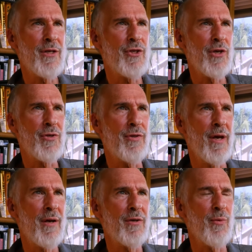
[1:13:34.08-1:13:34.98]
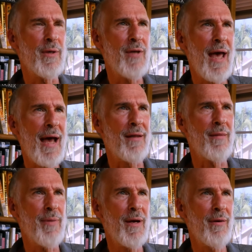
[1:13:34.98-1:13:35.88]
just there to attack
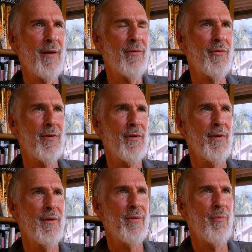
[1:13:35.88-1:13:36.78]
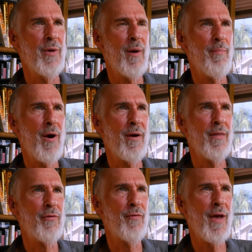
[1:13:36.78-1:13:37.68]
the parents we are part of
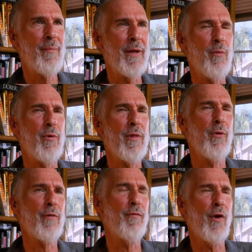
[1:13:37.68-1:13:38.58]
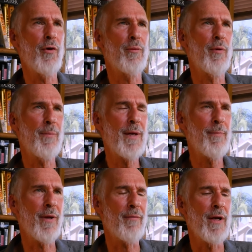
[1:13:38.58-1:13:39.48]
this family and we're the more vulnerable
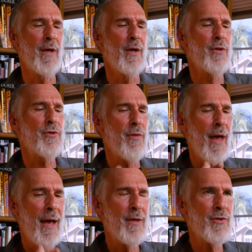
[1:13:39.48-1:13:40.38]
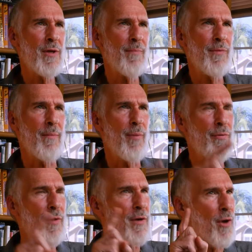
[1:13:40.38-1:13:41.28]
people of it. So that is something,
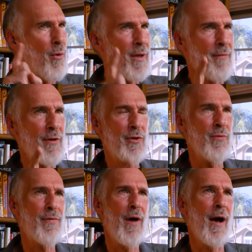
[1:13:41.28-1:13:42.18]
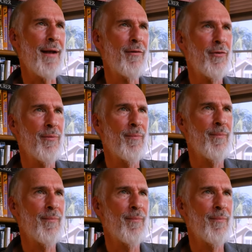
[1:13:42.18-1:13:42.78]
both the don't give it two thoughts